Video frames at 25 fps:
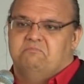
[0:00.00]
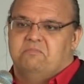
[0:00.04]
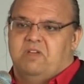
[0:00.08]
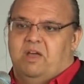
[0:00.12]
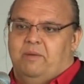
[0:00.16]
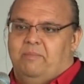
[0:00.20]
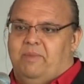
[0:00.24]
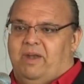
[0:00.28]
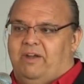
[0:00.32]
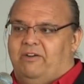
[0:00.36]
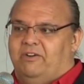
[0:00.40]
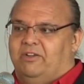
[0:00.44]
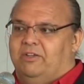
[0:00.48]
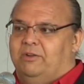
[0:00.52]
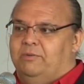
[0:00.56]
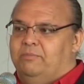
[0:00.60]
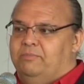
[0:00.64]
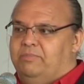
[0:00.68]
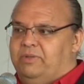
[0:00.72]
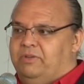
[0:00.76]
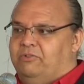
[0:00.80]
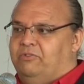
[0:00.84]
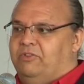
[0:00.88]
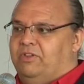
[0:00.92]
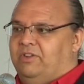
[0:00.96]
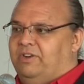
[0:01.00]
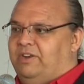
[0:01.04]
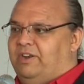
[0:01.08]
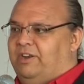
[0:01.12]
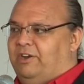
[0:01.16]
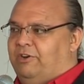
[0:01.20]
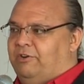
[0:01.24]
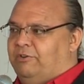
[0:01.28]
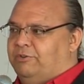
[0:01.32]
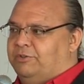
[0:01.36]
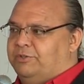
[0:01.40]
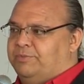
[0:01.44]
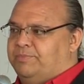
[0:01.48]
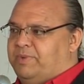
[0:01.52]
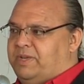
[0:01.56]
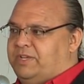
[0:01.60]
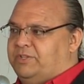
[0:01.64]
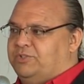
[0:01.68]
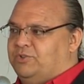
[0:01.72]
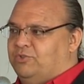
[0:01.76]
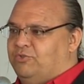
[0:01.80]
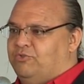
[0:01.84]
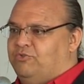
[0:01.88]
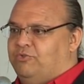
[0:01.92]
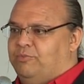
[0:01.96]
American billionaire
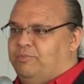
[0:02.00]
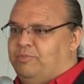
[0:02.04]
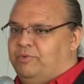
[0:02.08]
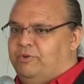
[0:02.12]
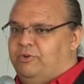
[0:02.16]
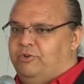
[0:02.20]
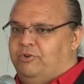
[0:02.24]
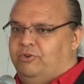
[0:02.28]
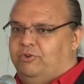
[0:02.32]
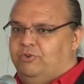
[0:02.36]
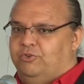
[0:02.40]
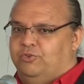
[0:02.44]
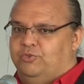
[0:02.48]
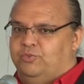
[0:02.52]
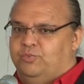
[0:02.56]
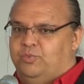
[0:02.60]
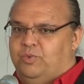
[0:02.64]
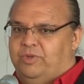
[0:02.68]
space entrepreneurs